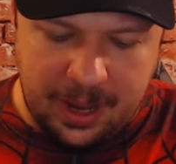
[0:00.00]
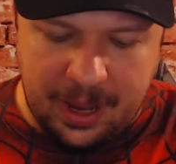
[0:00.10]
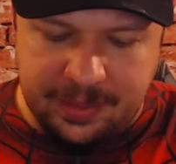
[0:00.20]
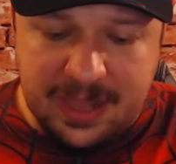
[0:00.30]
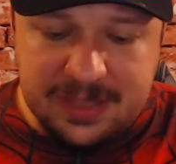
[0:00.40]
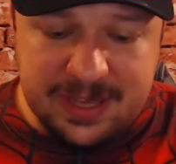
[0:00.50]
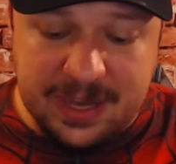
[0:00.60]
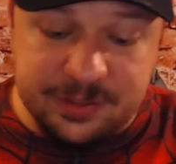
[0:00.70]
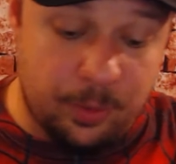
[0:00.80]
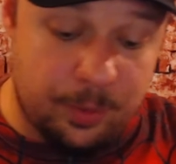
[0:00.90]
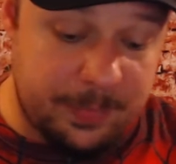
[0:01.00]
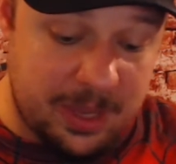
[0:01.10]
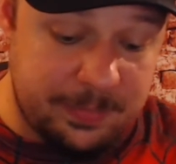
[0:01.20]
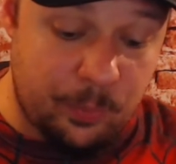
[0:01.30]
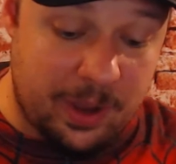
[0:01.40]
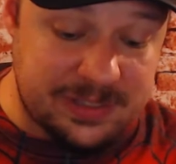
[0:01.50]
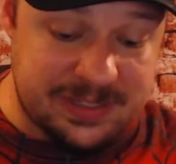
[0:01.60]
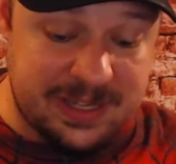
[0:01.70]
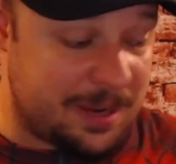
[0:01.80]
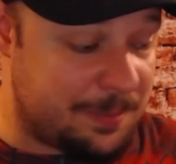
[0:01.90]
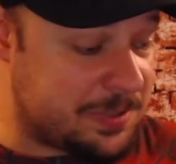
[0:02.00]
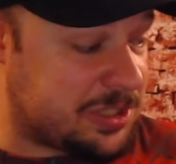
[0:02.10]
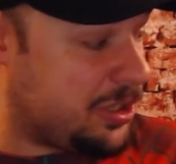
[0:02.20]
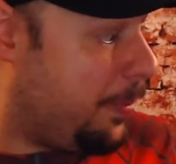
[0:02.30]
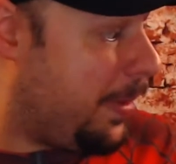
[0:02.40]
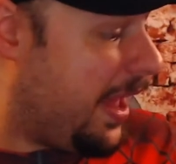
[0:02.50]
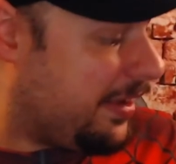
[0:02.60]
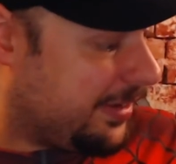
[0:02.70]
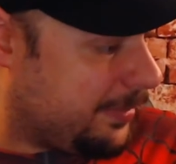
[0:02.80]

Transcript: And that's actually what made me want to get him so badly.